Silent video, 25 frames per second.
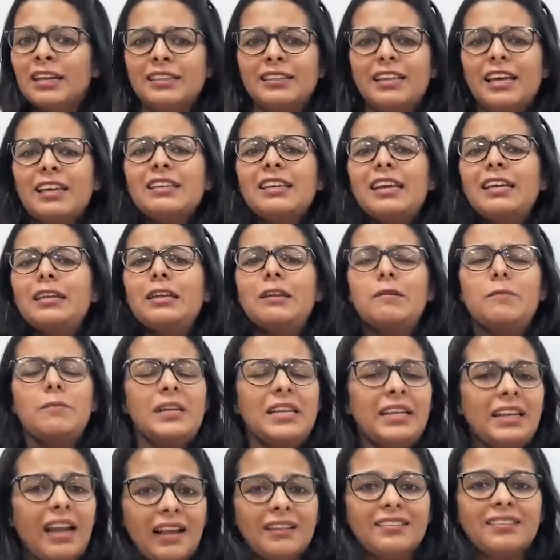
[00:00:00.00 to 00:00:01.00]
there can
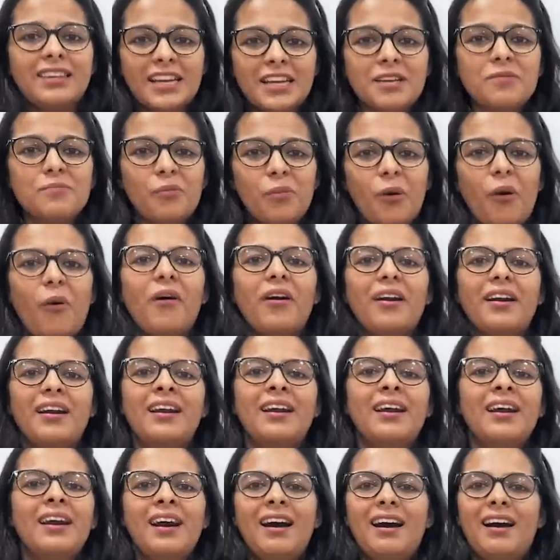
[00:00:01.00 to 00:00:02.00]
be nothing
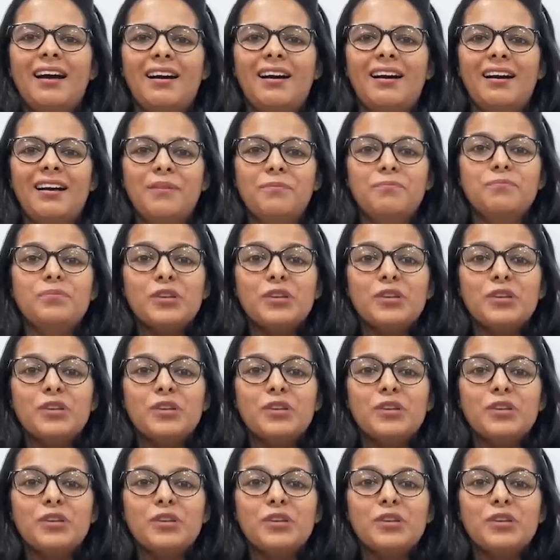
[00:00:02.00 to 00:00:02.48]
more uh,